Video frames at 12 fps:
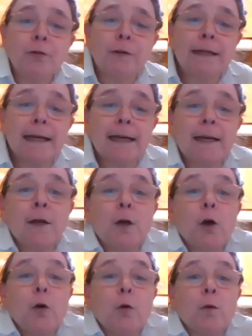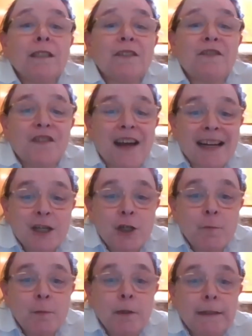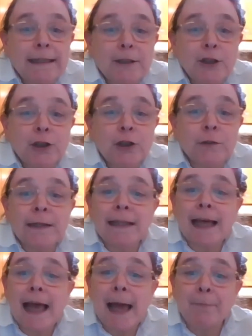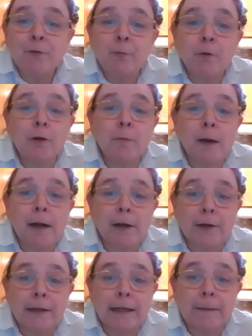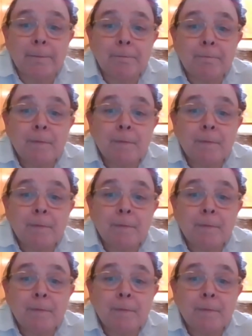podrida was a fashionable dish during the Habsburg monarchy.